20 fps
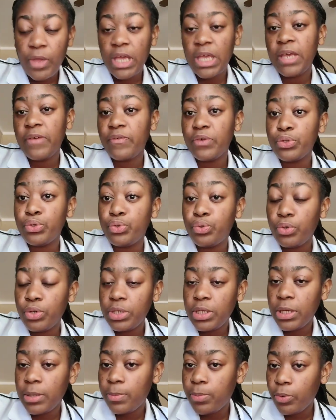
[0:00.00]
even though
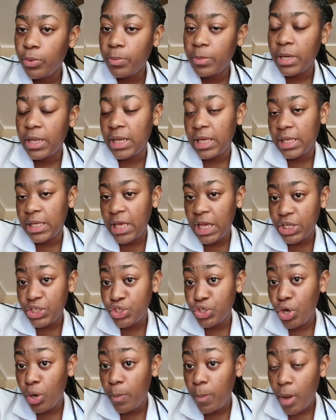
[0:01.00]
they put me at the
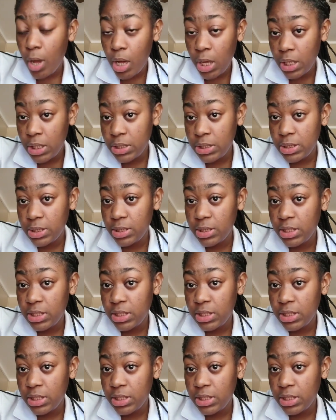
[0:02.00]
cashier part,